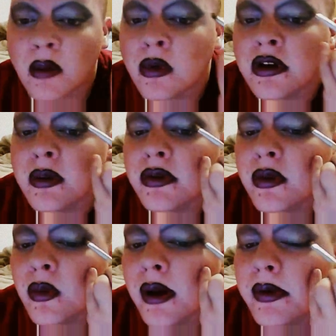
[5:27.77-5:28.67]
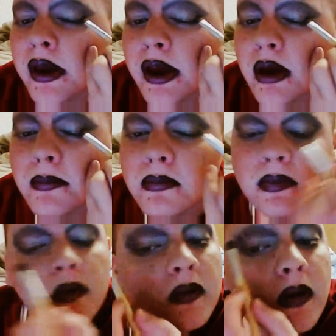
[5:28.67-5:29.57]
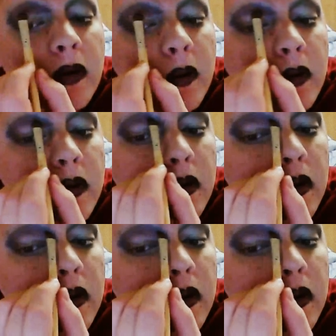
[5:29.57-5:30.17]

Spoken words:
I'm working with a webcam, so